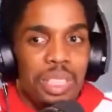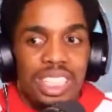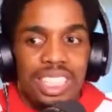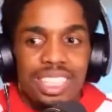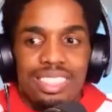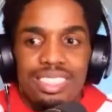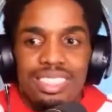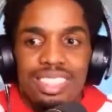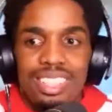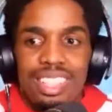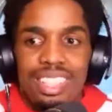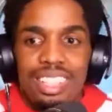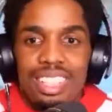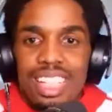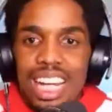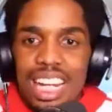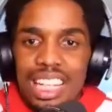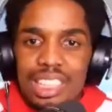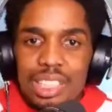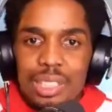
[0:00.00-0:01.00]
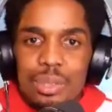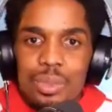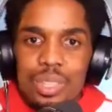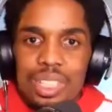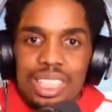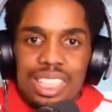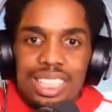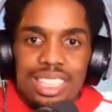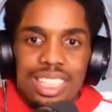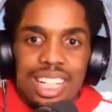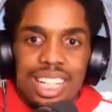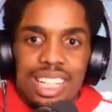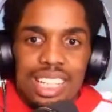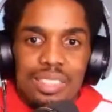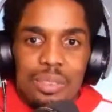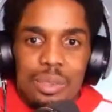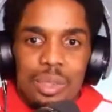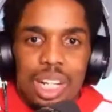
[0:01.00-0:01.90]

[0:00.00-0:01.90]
And I just want to get to that level.